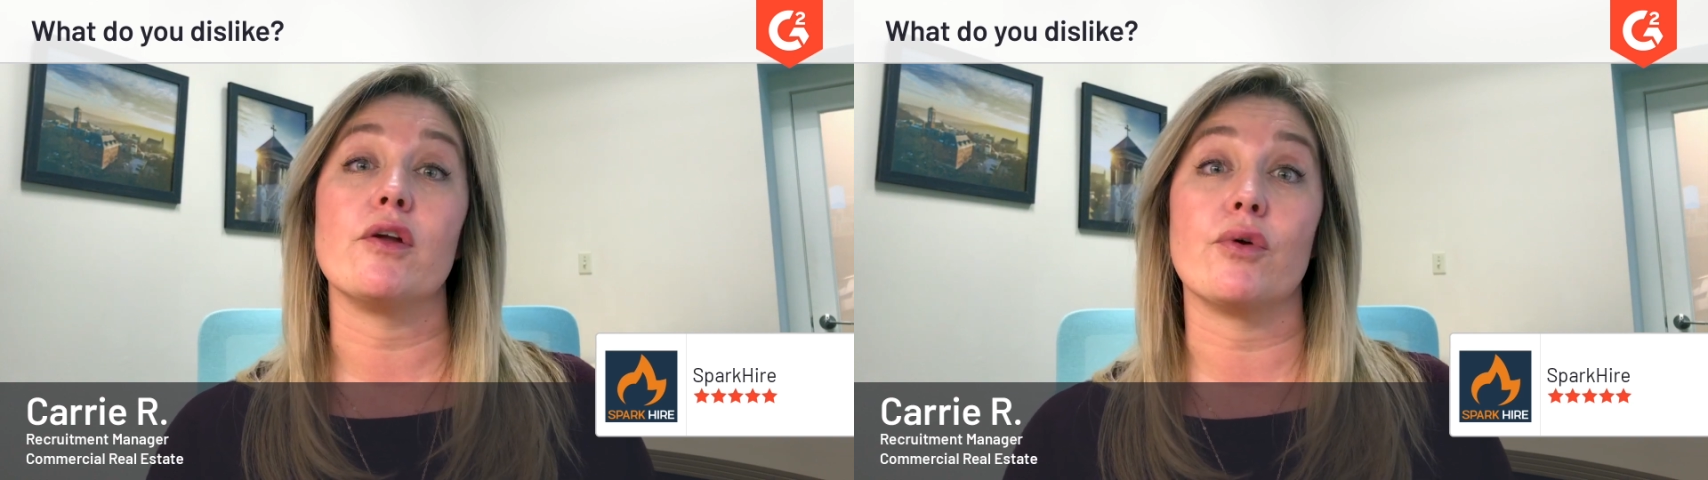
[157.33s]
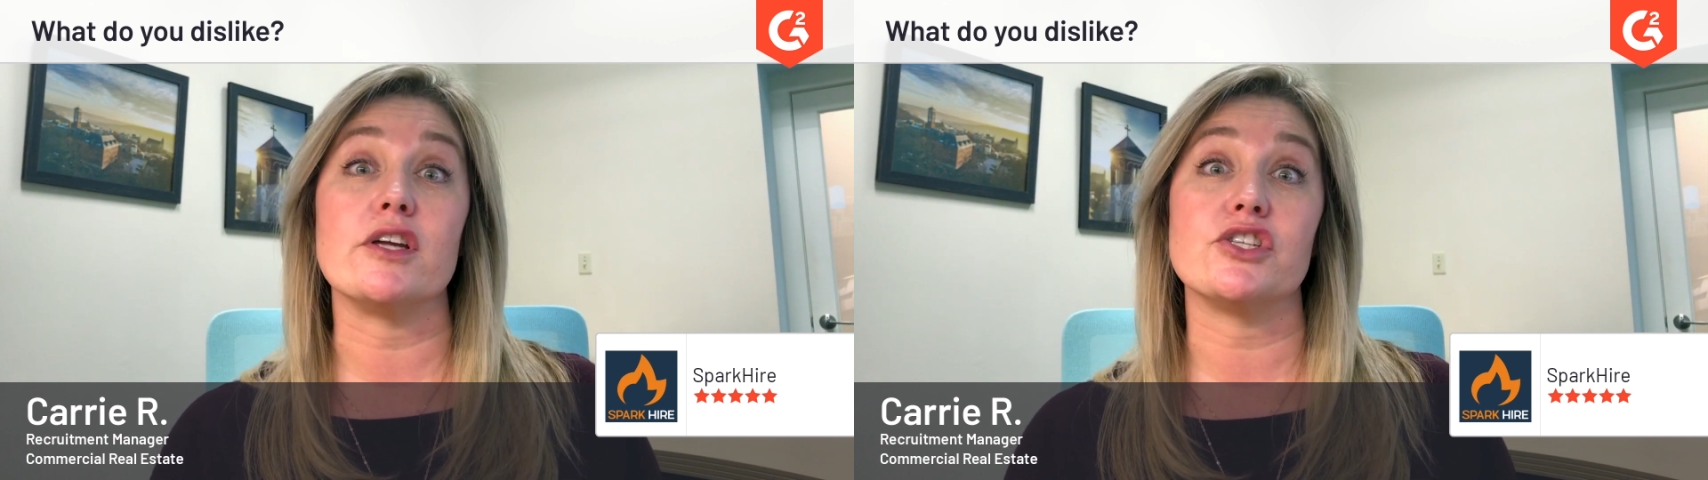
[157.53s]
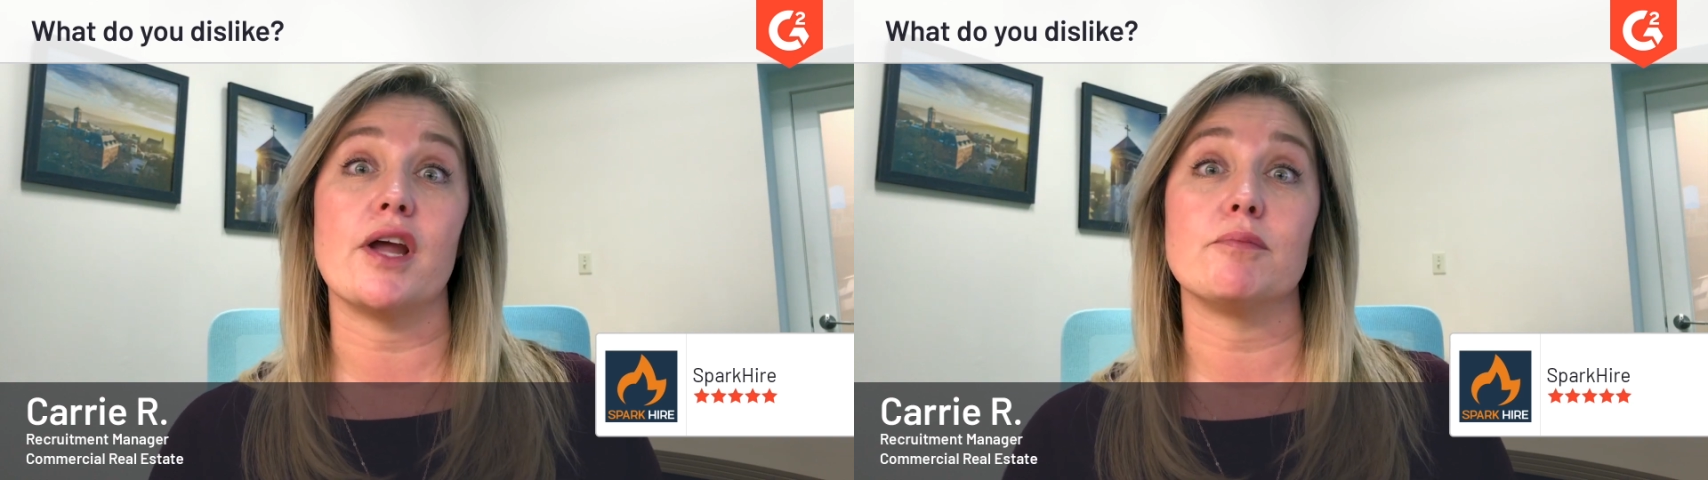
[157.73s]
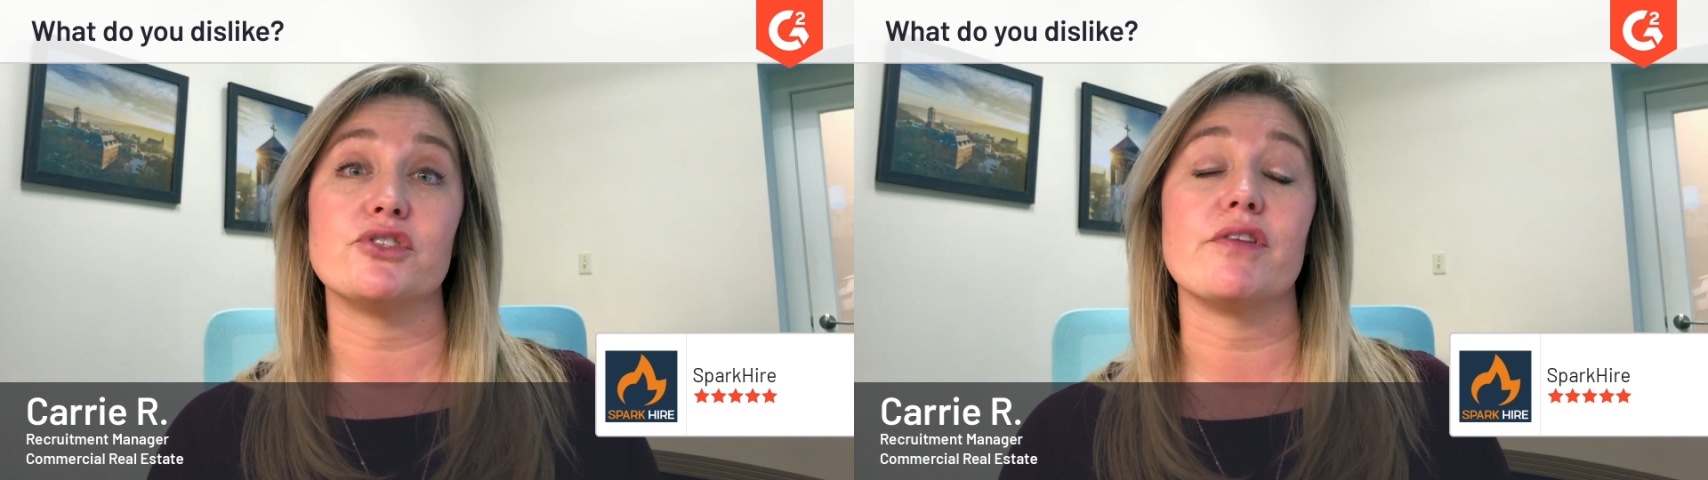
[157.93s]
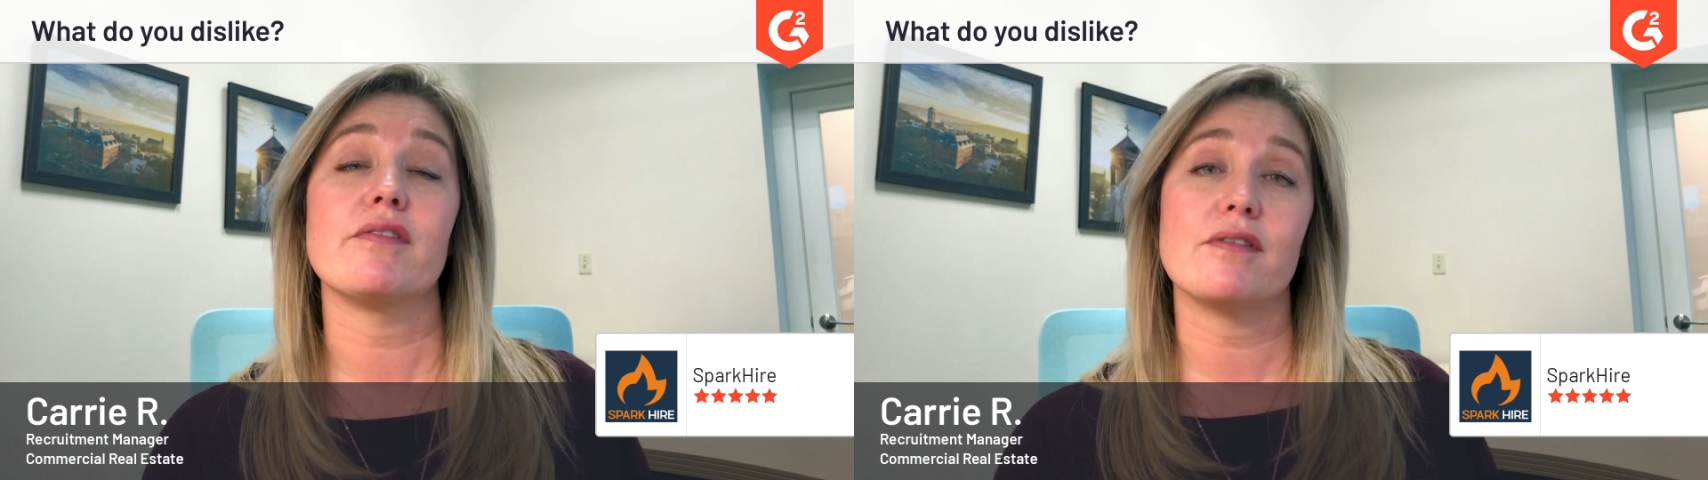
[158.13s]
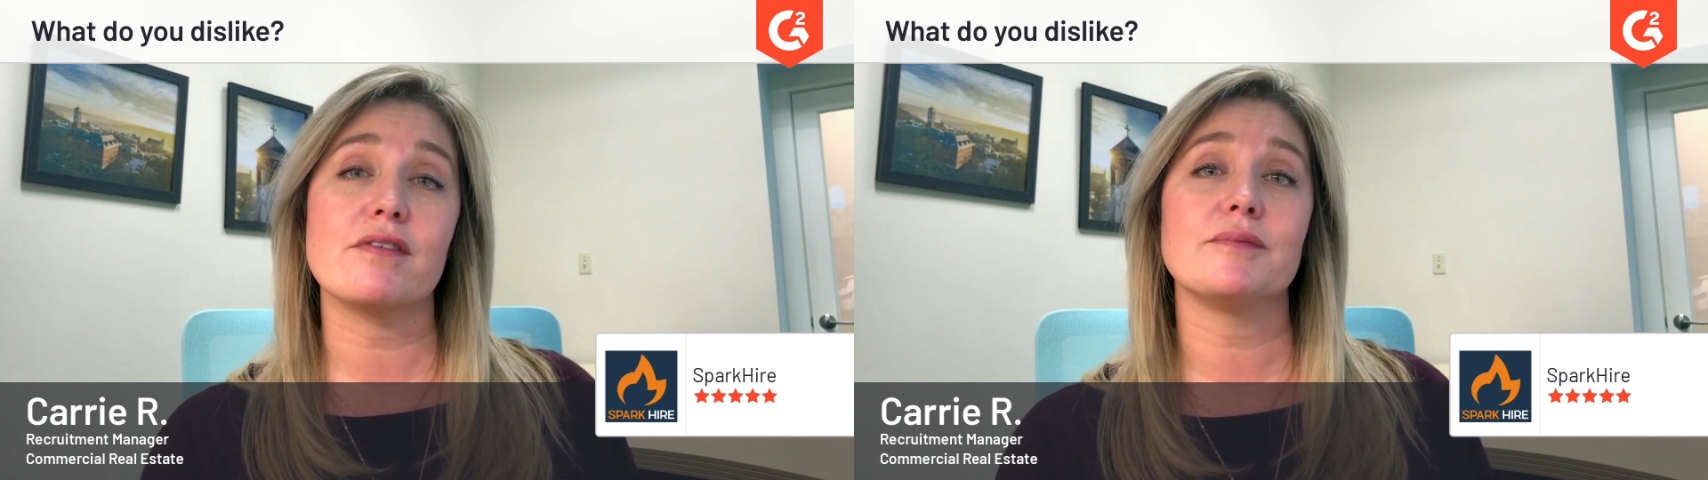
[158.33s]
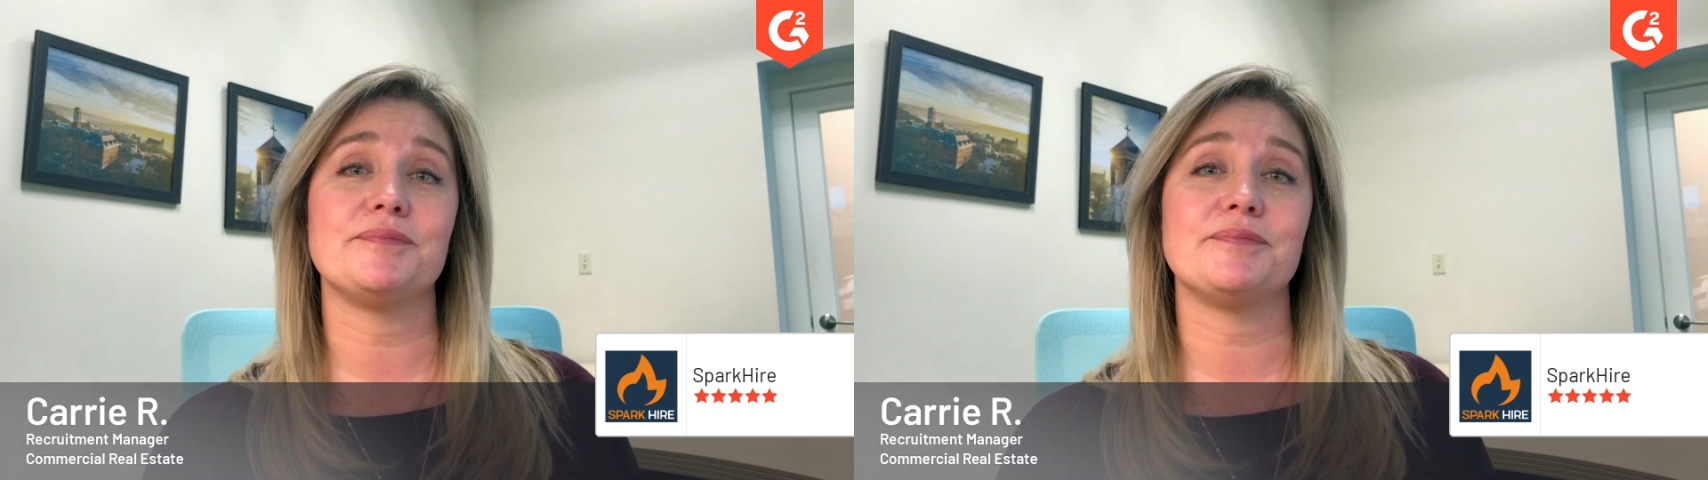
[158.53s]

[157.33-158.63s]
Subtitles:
integration options.